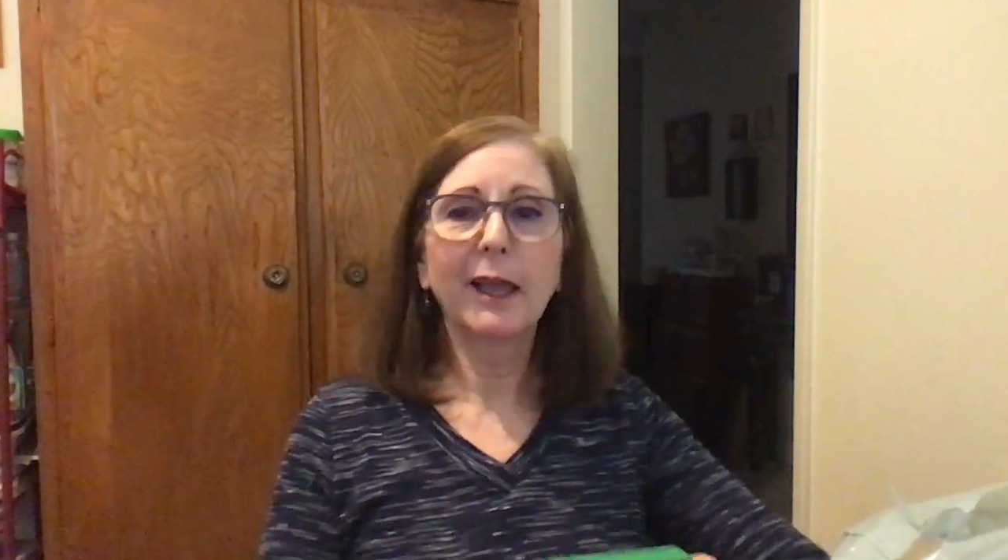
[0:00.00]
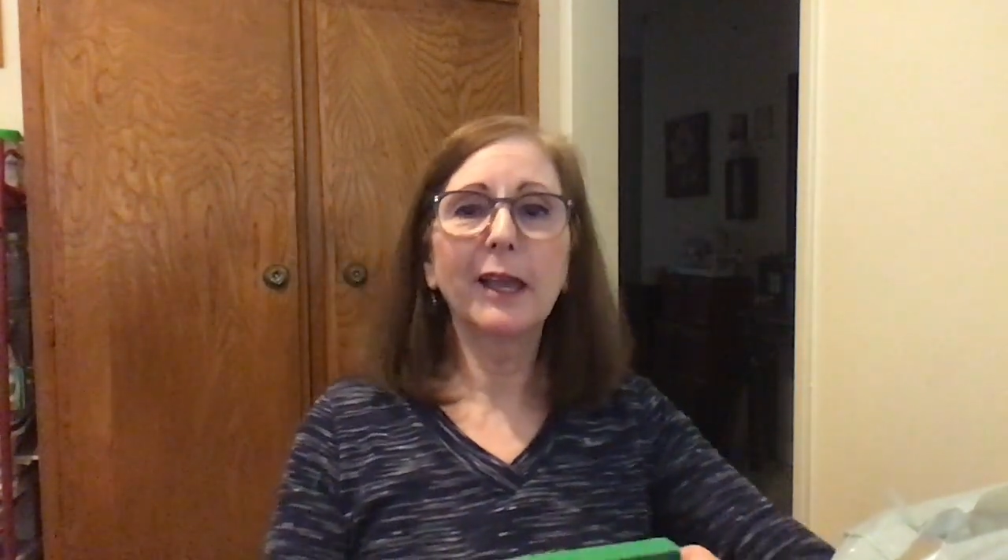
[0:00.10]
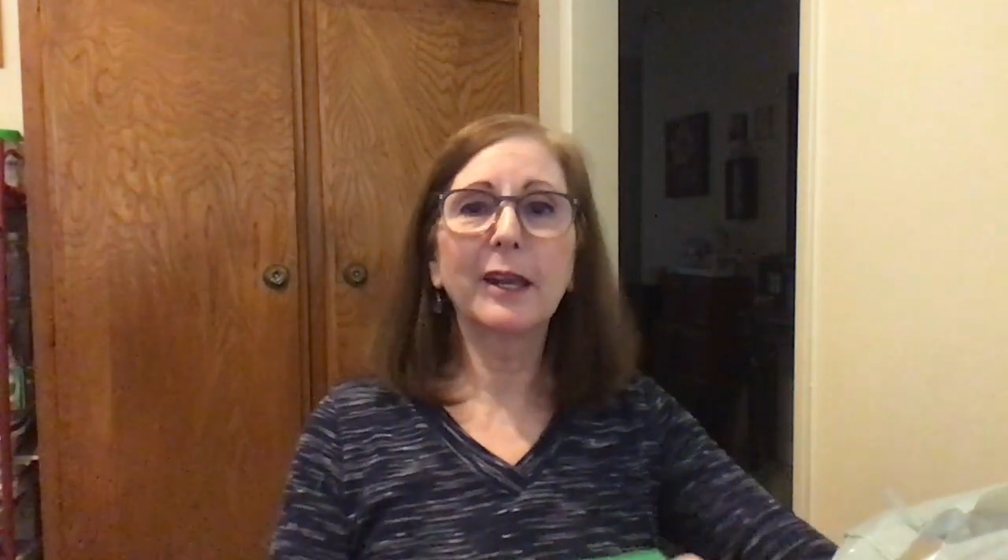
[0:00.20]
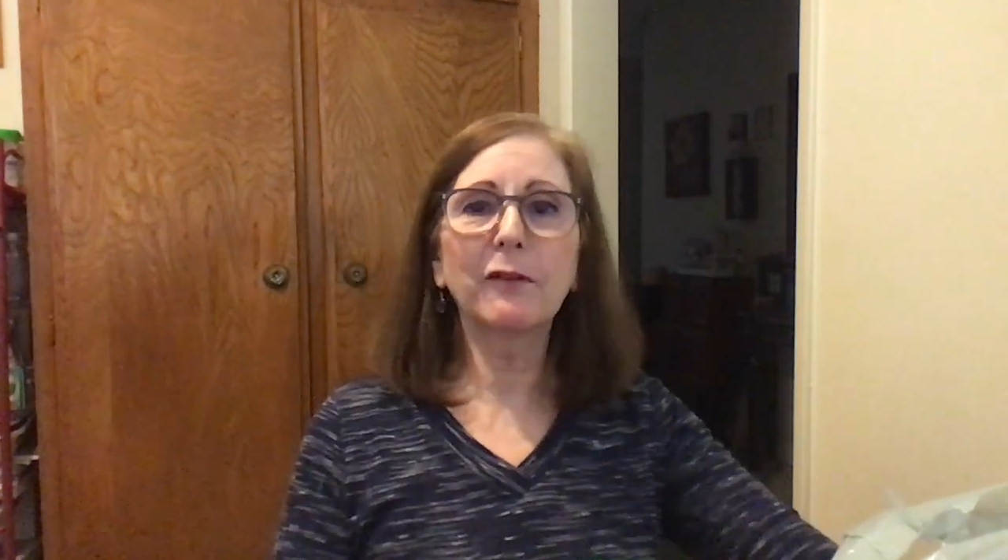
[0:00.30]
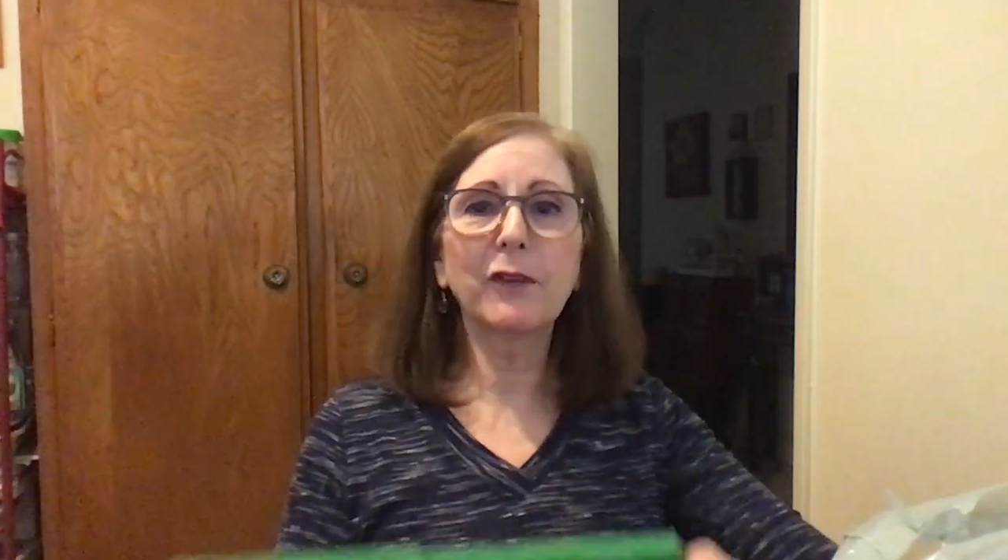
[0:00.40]

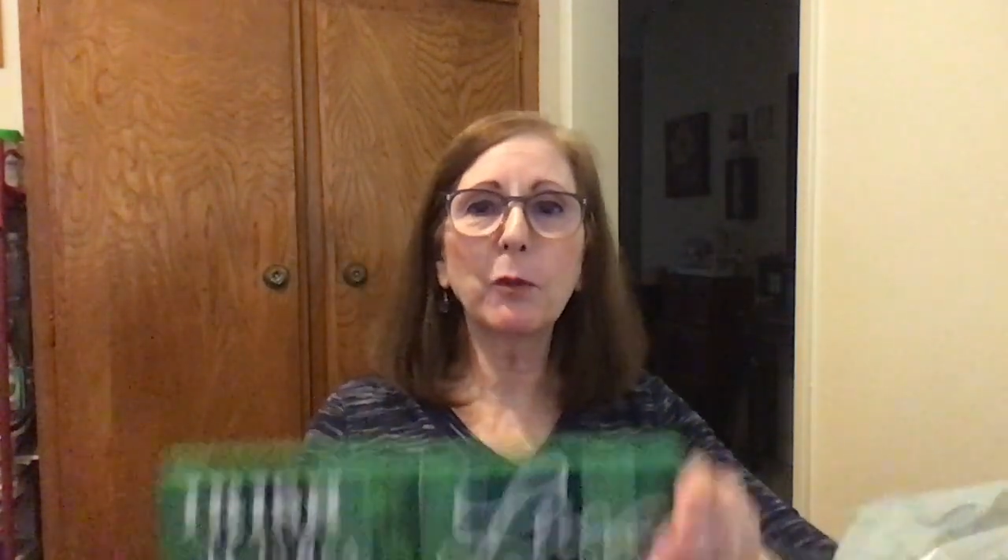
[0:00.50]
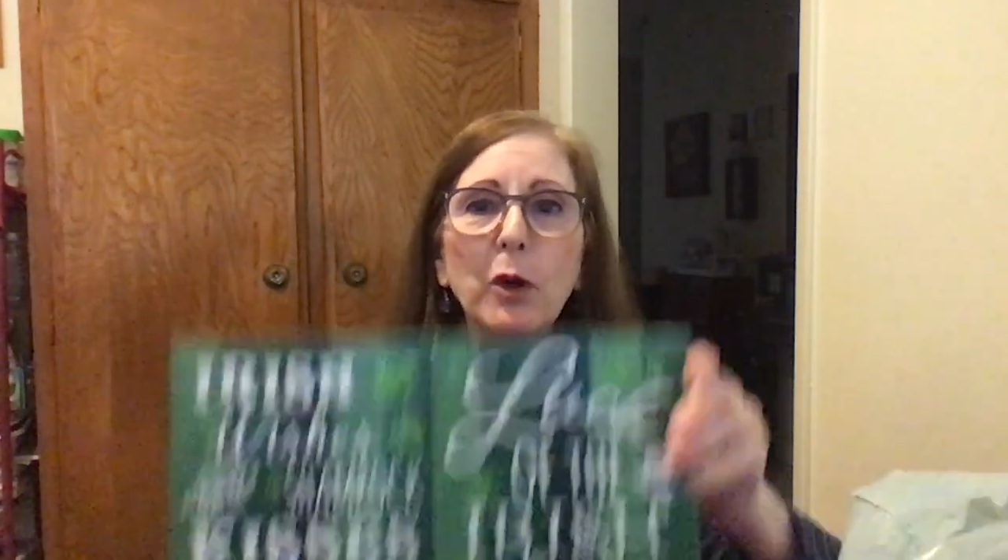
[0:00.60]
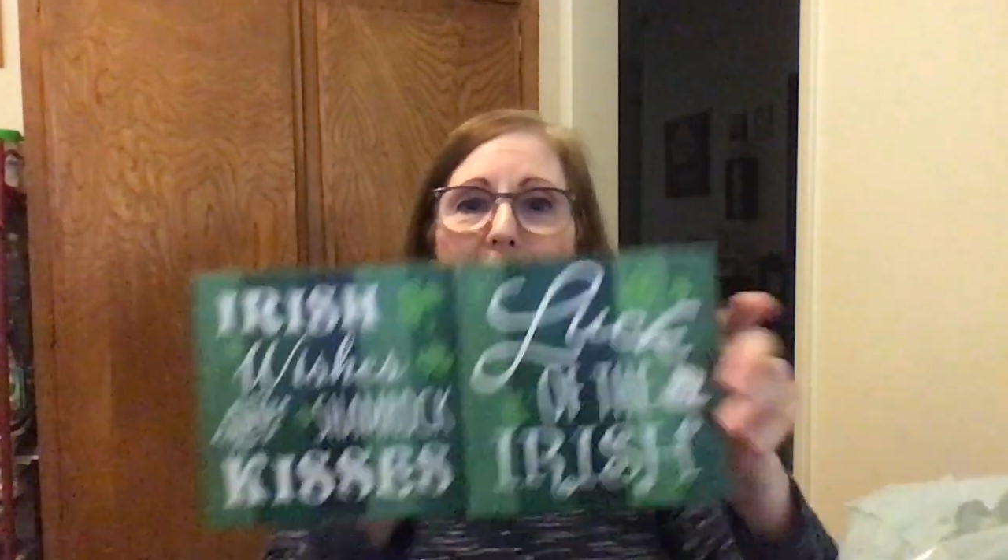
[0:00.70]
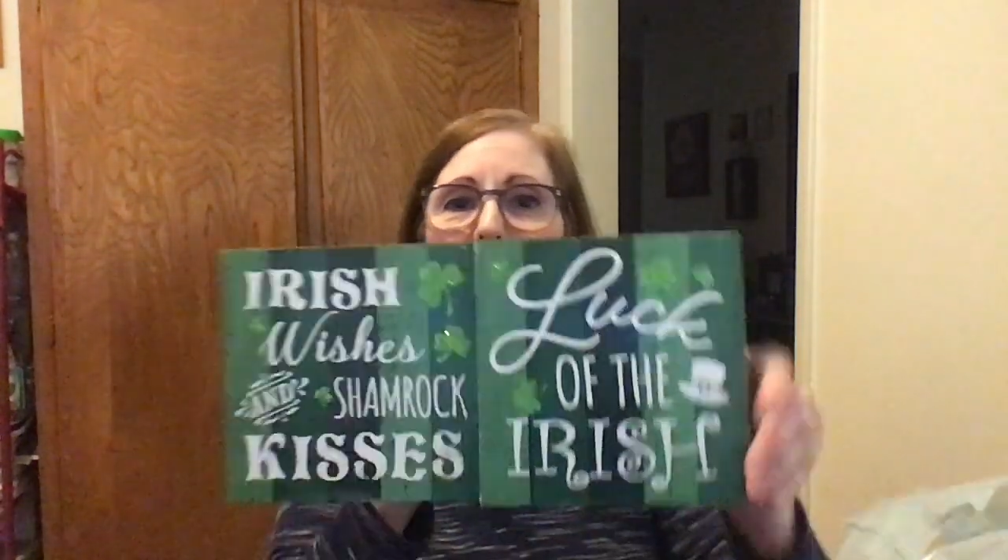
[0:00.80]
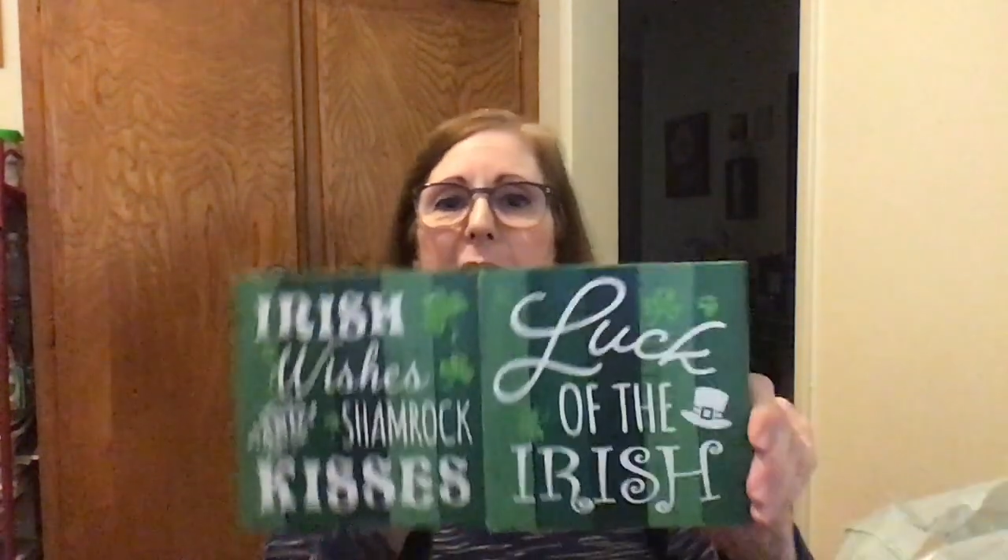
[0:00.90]
And if I
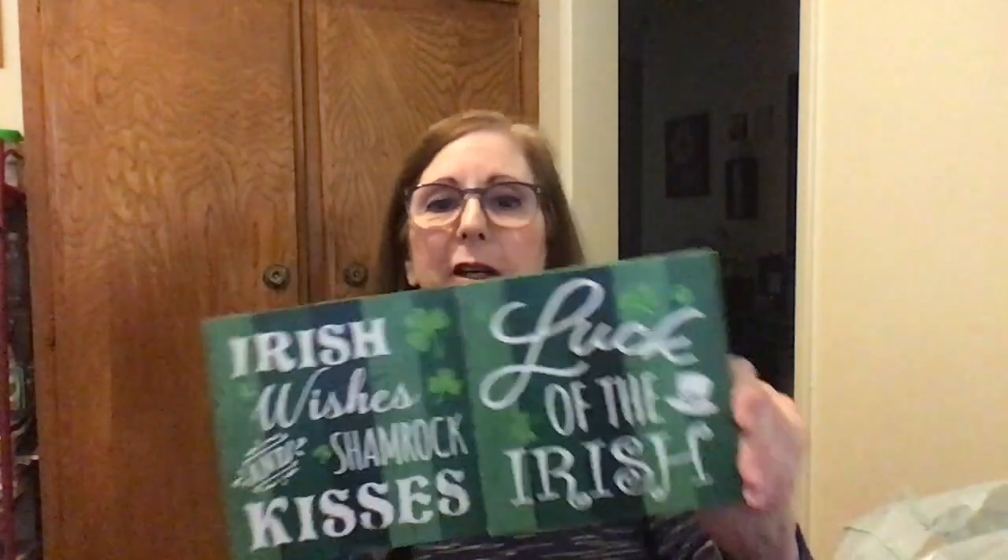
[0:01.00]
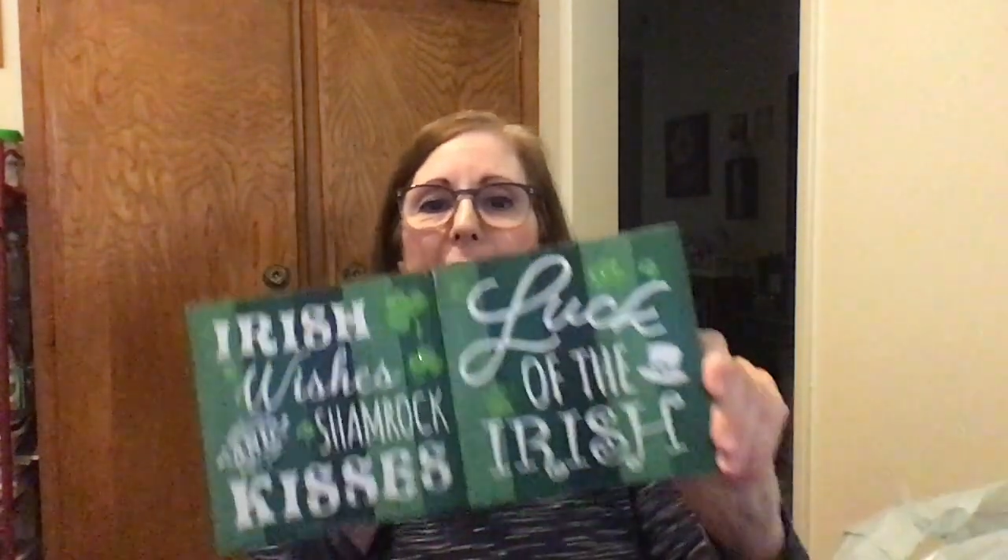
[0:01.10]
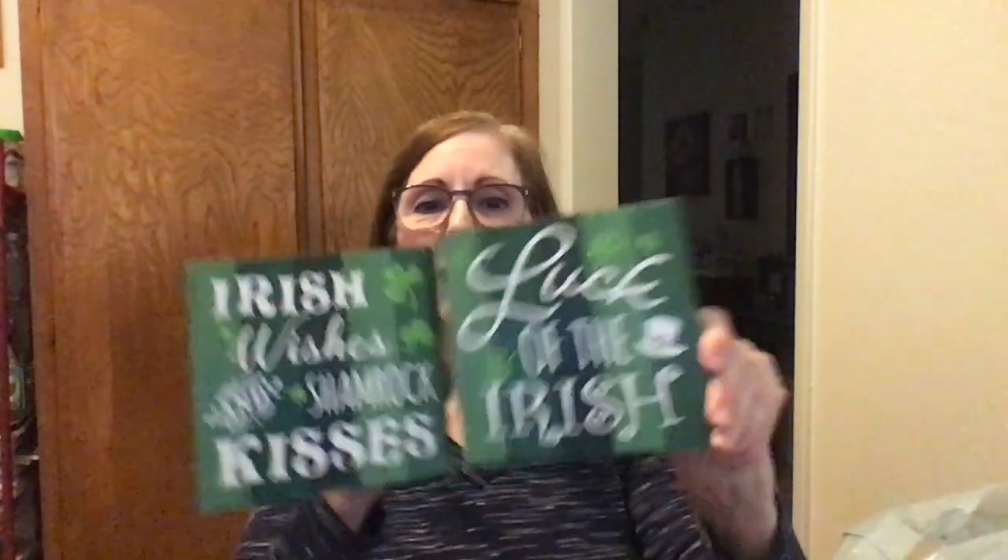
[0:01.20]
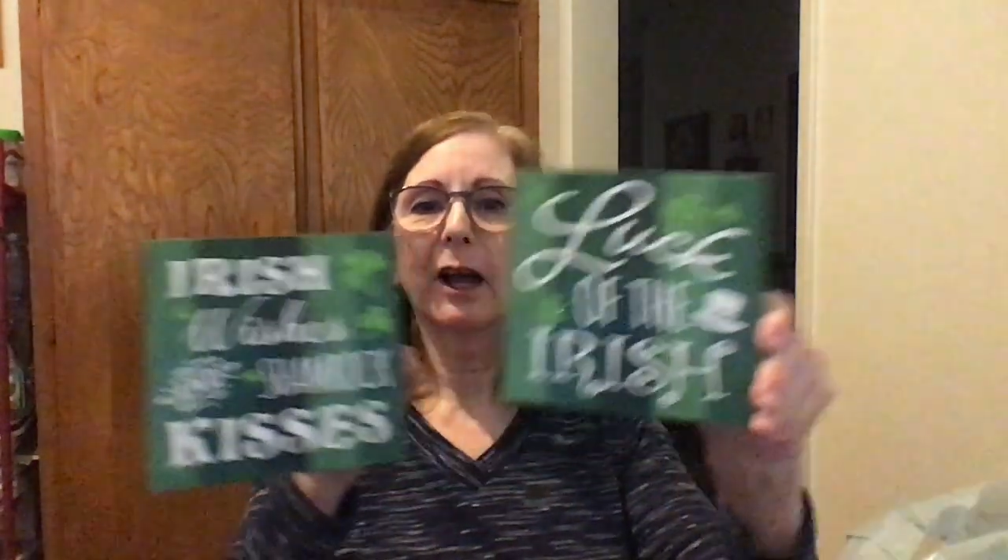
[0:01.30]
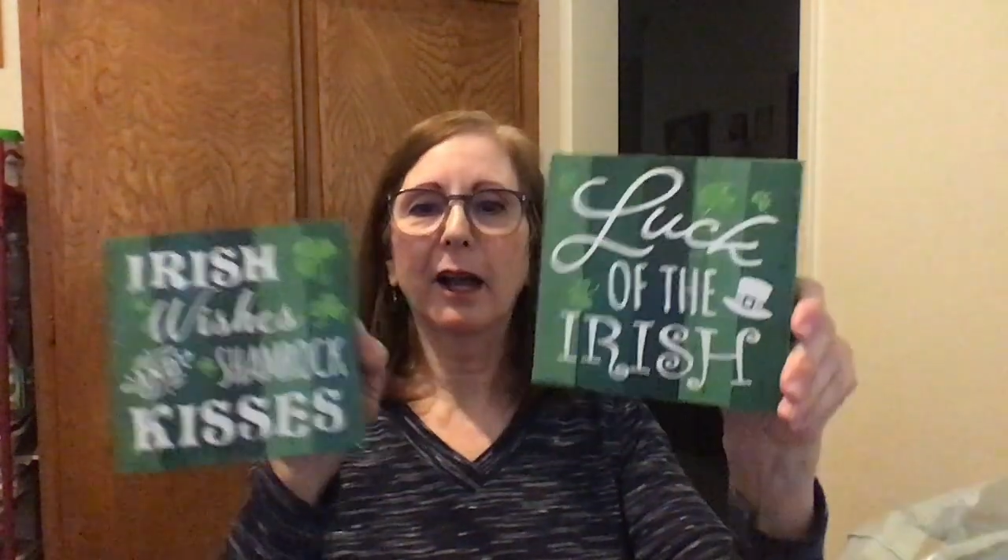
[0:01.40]
want,
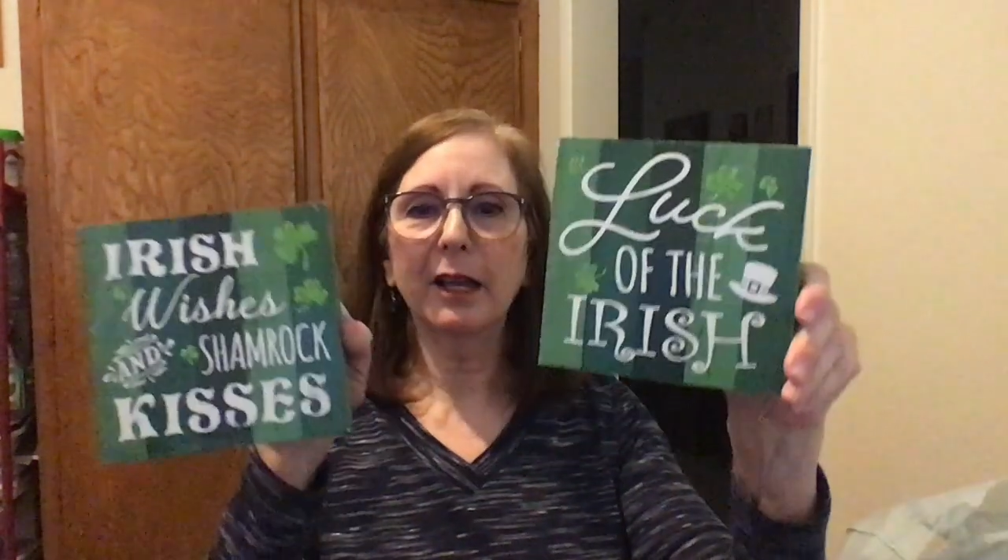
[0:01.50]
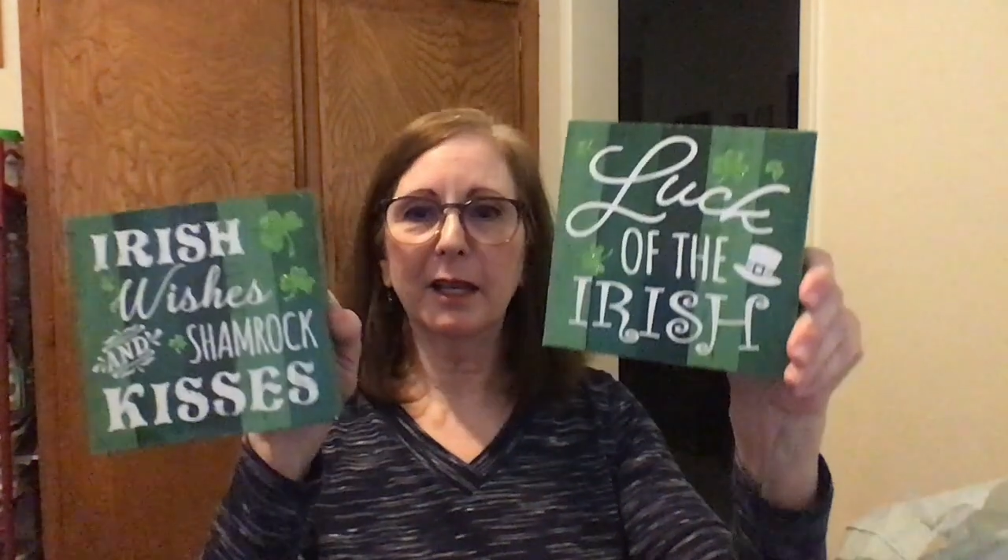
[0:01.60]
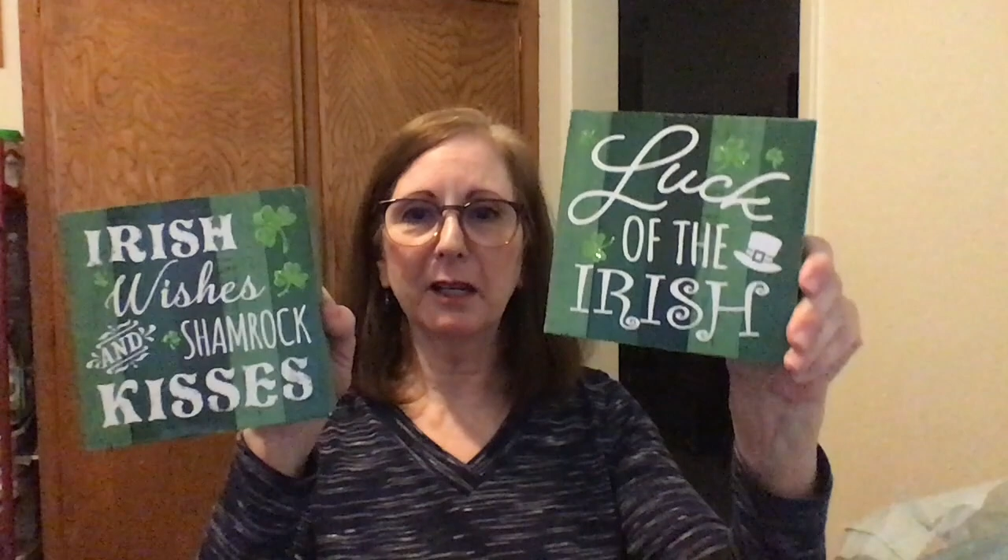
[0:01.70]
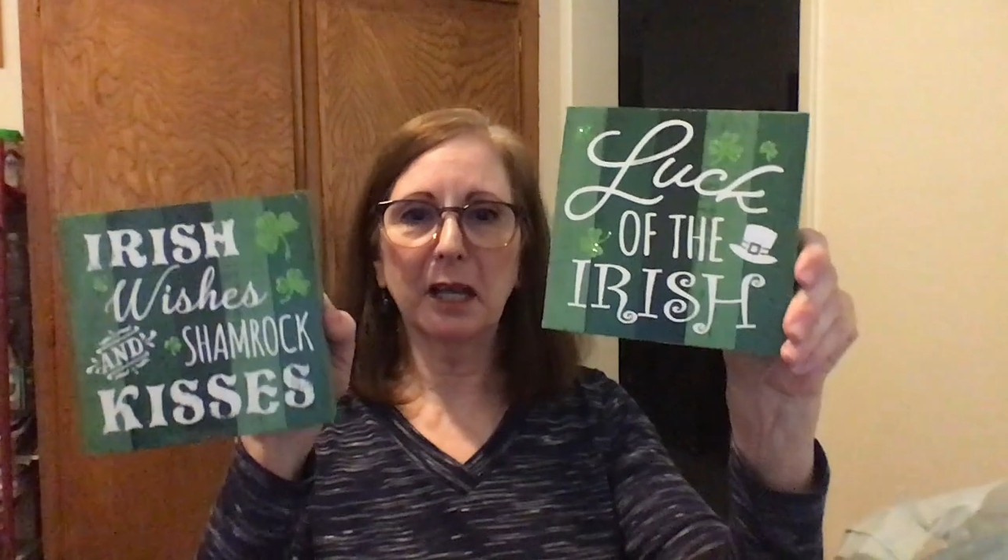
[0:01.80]
I can